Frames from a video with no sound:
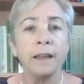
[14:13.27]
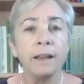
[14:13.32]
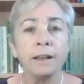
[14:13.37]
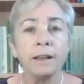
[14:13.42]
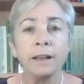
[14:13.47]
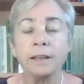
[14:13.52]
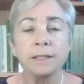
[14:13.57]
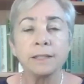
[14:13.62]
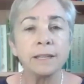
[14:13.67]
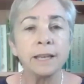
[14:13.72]

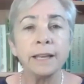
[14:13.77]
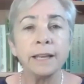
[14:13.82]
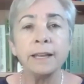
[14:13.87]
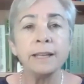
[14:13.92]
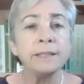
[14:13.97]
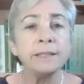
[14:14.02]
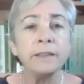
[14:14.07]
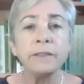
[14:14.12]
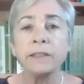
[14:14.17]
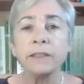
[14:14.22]
Because it
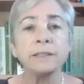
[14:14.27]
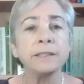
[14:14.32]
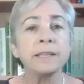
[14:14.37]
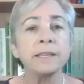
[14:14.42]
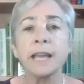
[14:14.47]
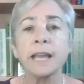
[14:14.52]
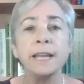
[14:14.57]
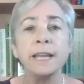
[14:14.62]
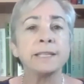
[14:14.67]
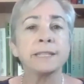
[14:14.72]
isn't that
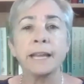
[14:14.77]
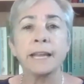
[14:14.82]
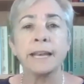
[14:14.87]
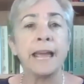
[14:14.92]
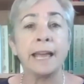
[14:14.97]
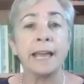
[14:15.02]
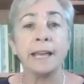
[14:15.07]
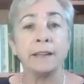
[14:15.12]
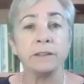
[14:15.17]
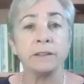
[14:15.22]
today it's going
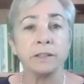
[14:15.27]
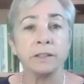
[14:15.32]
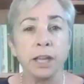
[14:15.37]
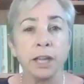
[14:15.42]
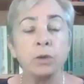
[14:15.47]
to end.